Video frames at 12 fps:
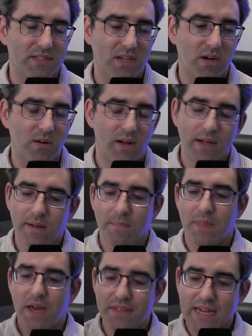So
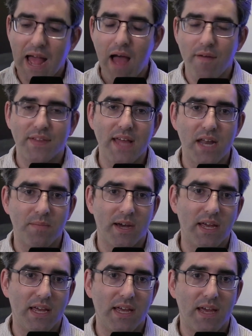I think having that in
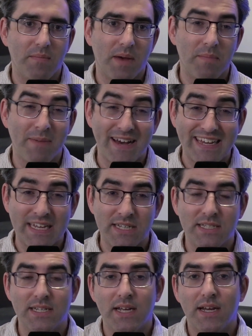my
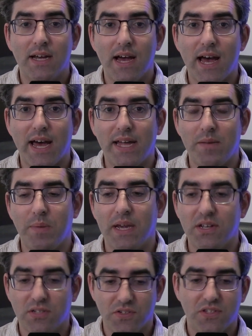mind and
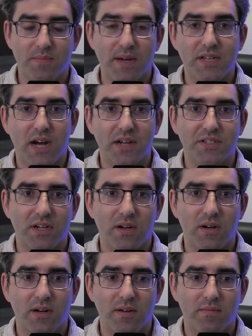being in touch with my
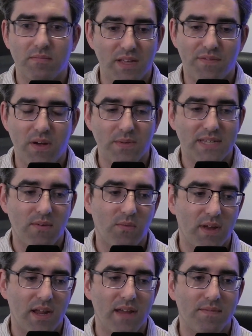doctor,
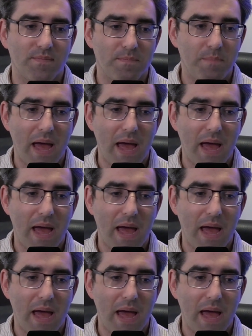when I